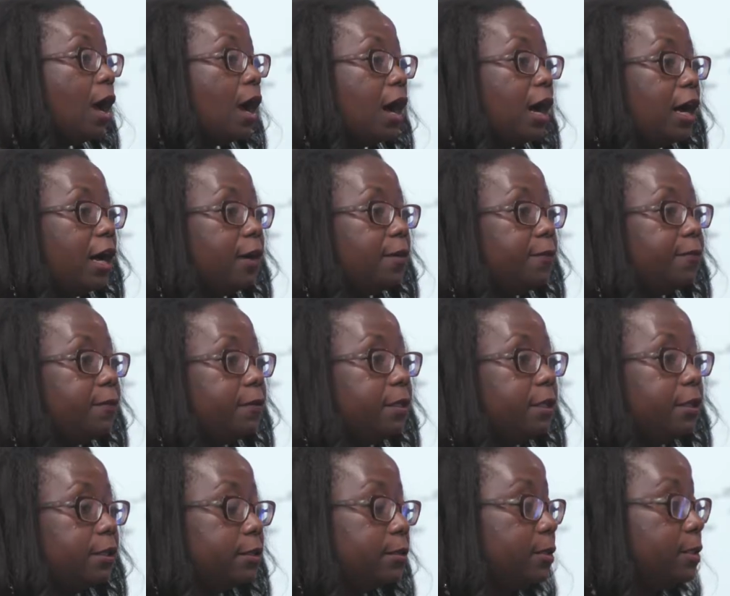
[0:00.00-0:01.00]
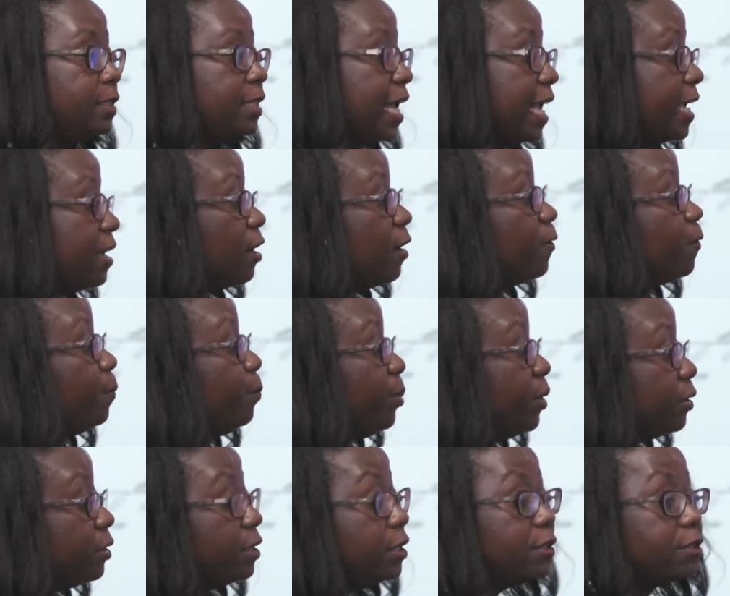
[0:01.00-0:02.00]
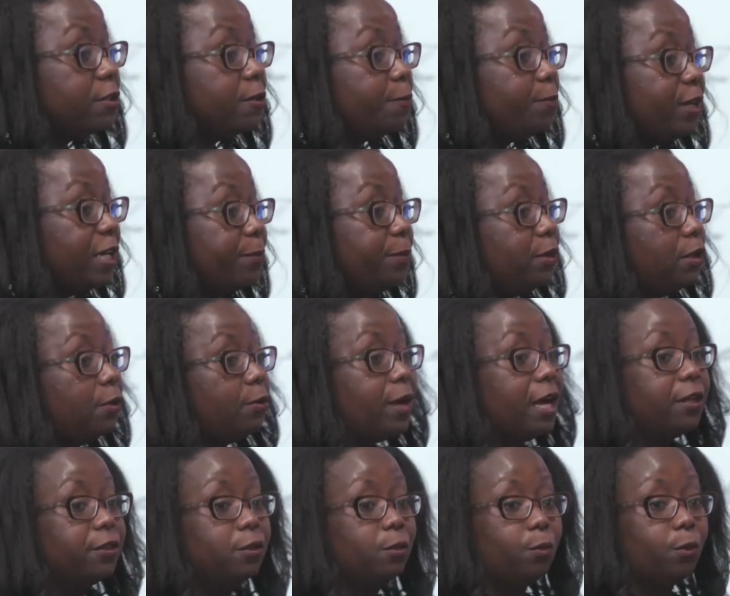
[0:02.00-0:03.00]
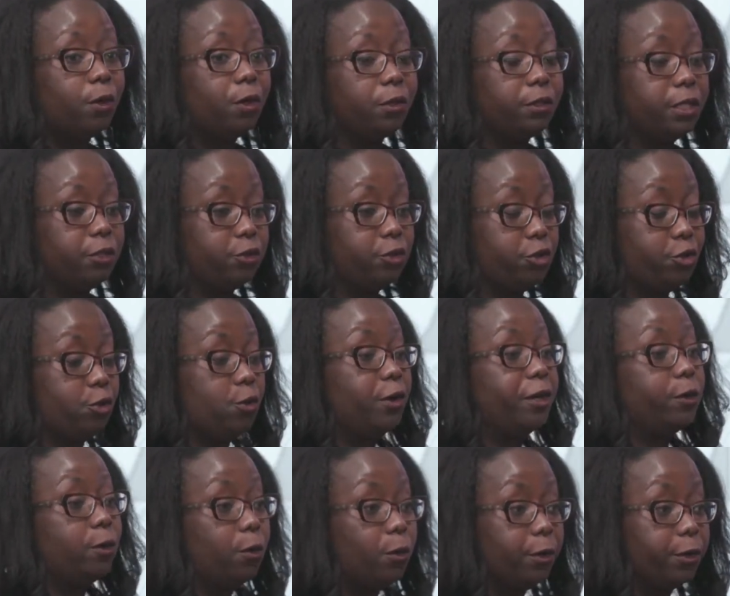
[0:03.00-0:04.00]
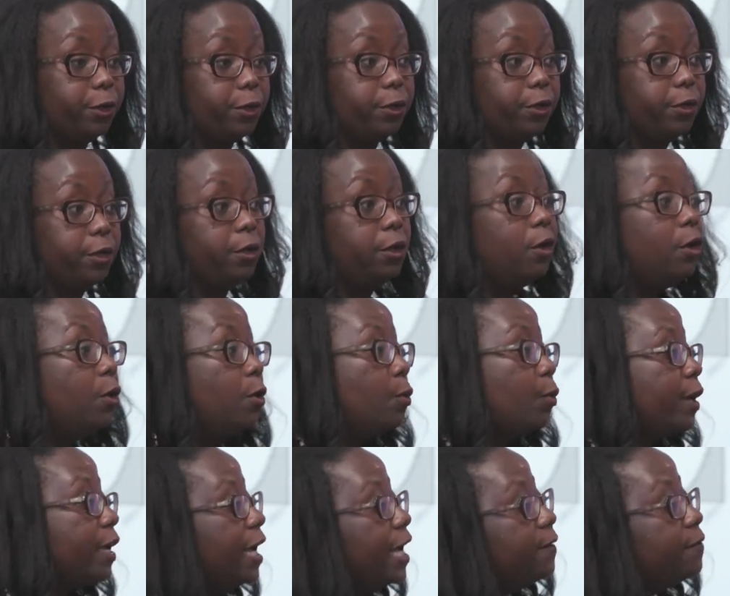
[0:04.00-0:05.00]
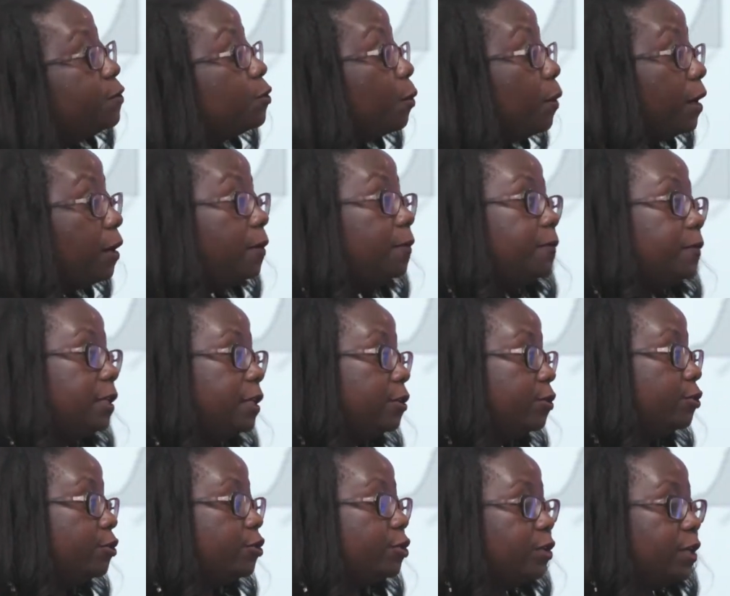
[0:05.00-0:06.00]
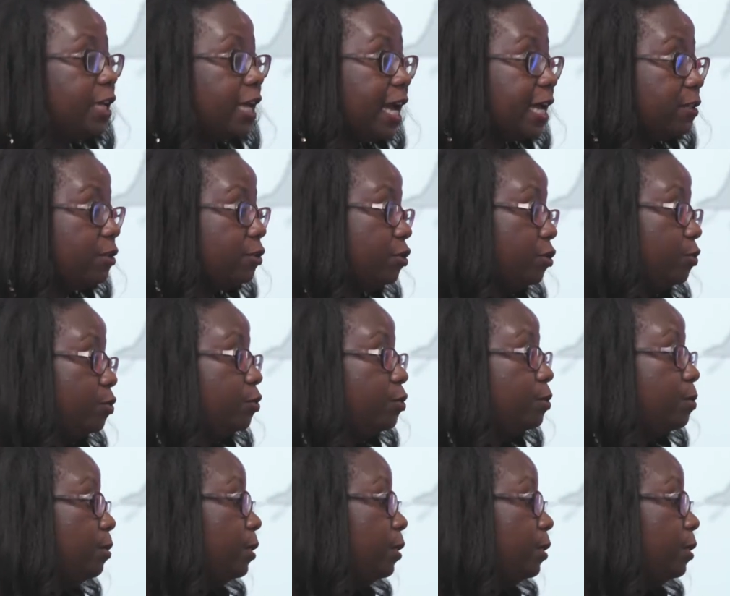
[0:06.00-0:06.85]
of the state of billions of people around the world in short order. We have 12 years to get to,